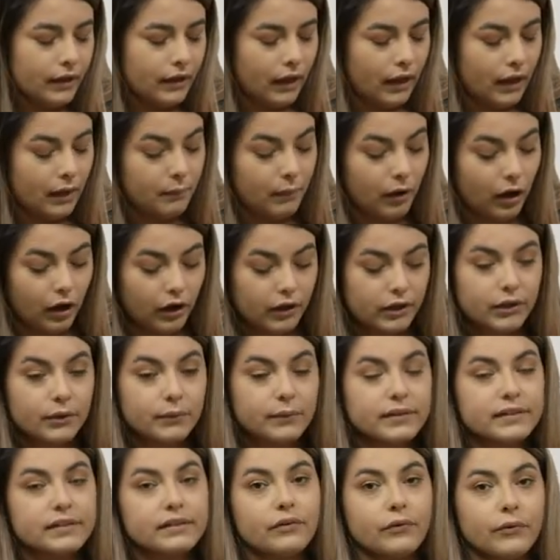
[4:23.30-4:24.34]
Um, auto
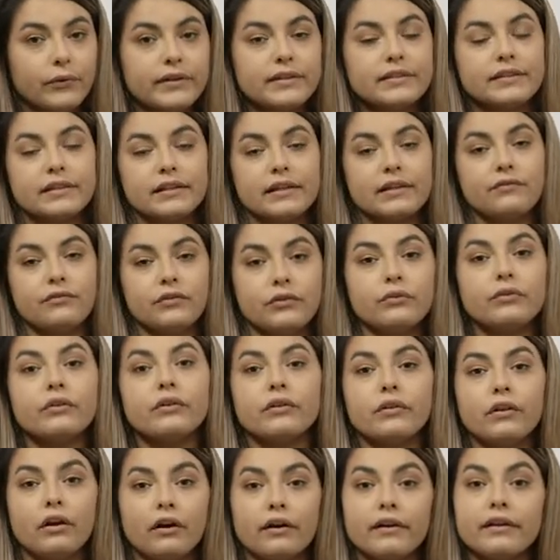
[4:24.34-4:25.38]
is going to give you the
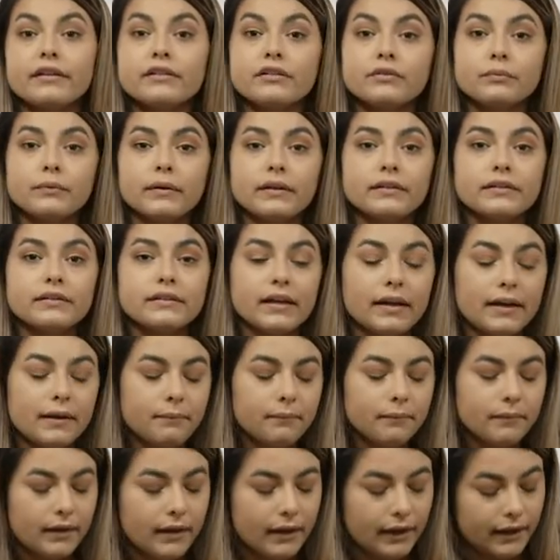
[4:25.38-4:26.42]
longest run
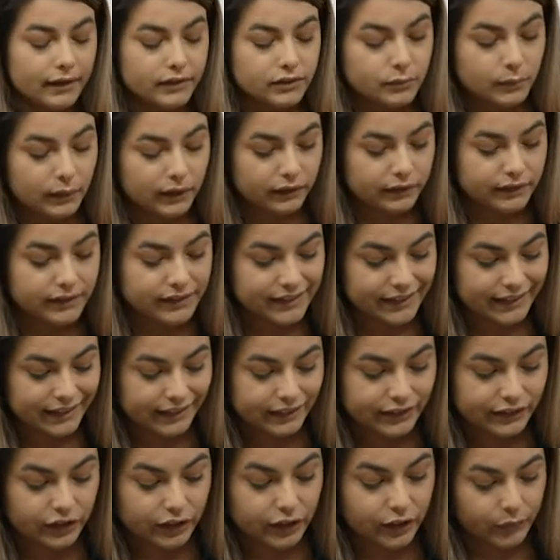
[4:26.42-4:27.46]
time, as well as
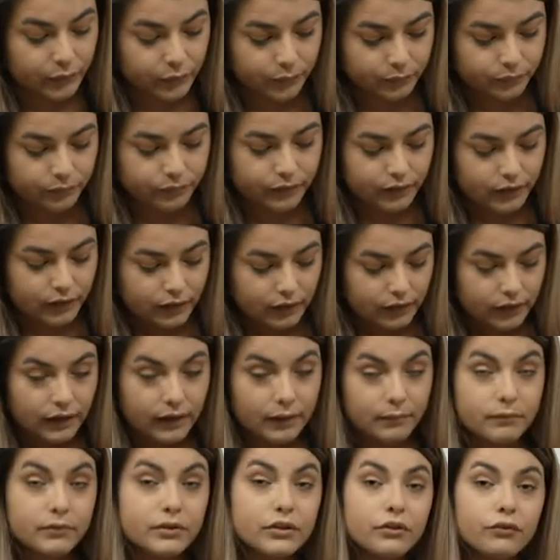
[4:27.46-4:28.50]
eco.
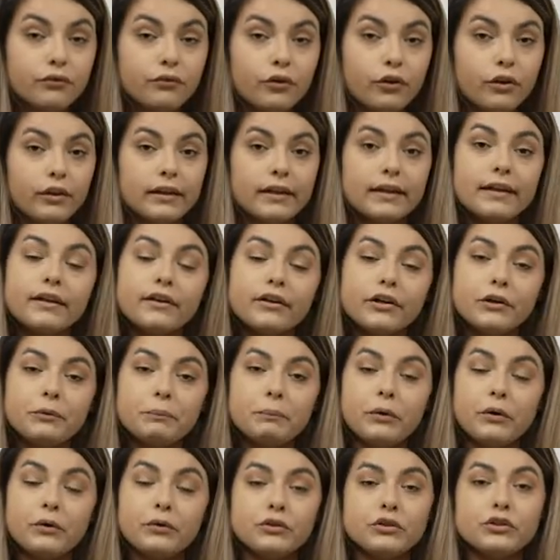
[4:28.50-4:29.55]
Um, so for the eco
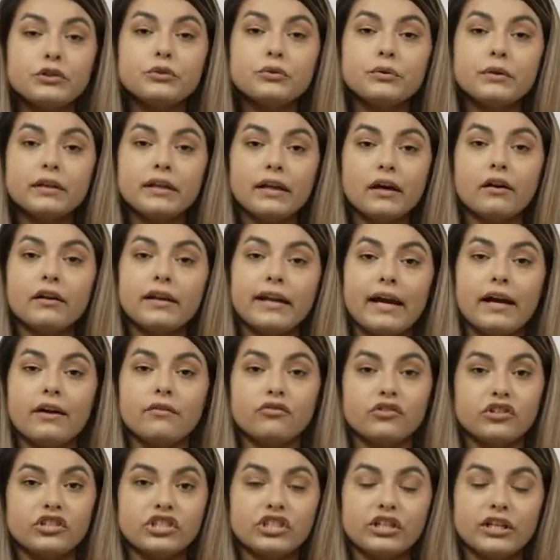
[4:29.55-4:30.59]
mode, you can on
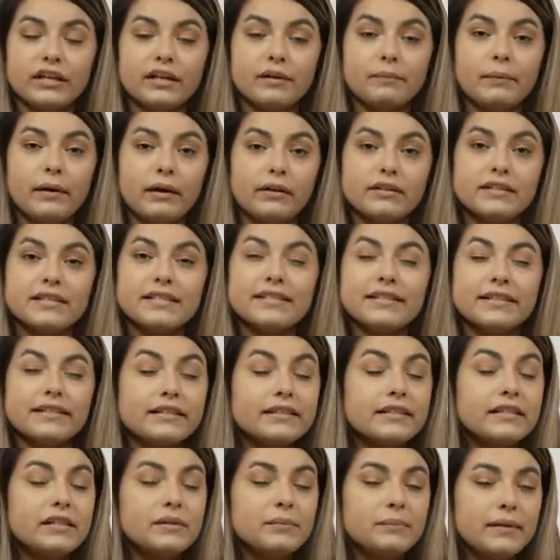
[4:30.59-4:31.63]
average get about
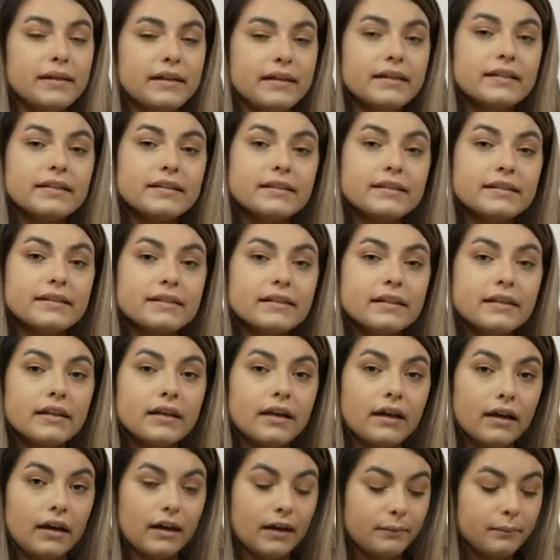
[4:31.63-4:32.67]
sixty minutes,
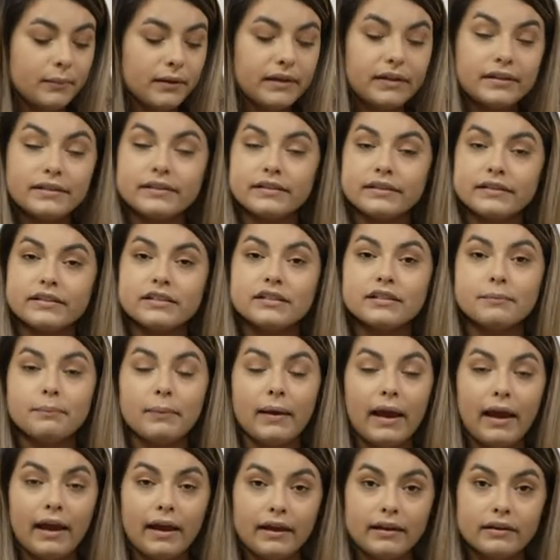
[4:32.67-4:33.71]
um, but it does
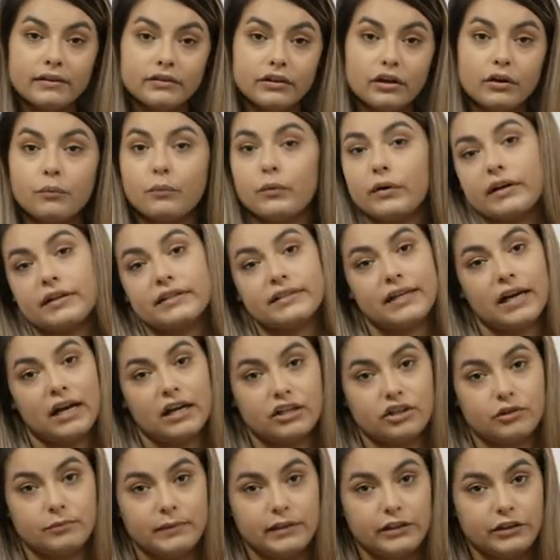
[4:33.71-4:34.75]
depend on what
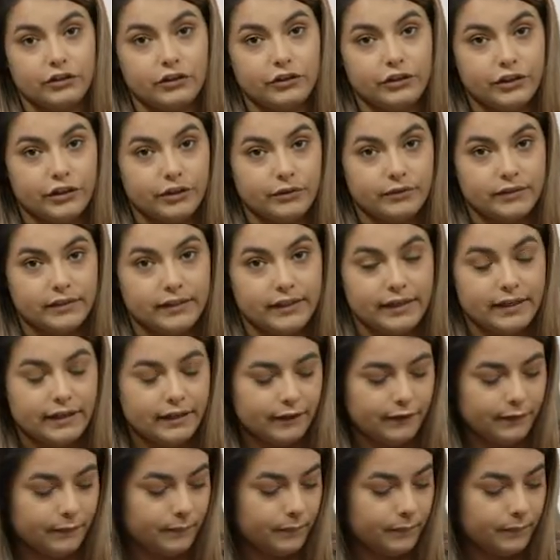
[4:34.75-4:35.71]
attachment you're using.